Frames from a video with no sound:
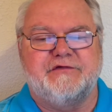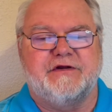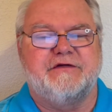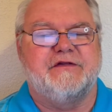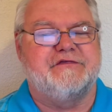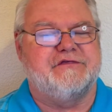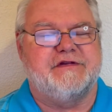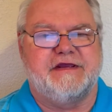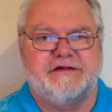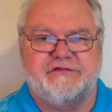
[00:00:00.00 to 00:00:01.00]
on to this
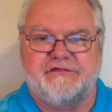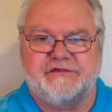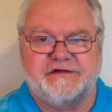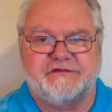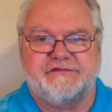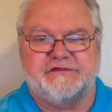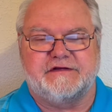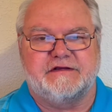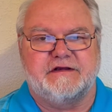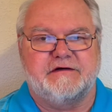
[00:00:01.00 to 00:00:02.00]
stage six
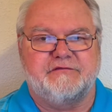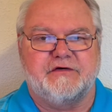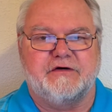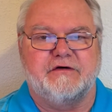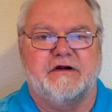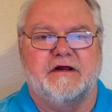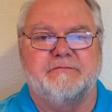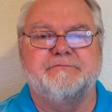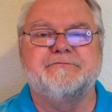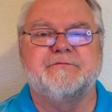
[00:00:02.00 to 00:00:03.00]
of her